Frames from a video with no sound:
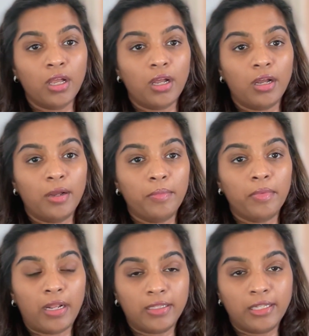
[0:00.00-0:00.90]
um,
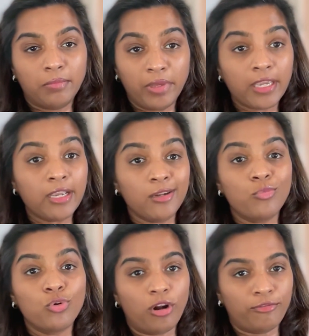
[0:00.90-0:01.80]
and then making it
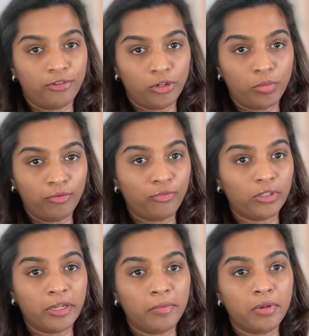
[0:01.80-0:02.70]
more affordable for
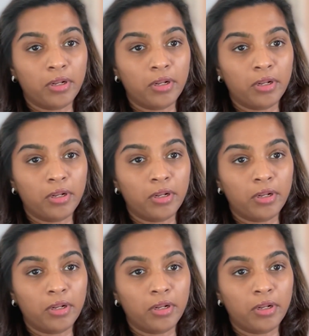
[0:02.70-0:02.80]
them.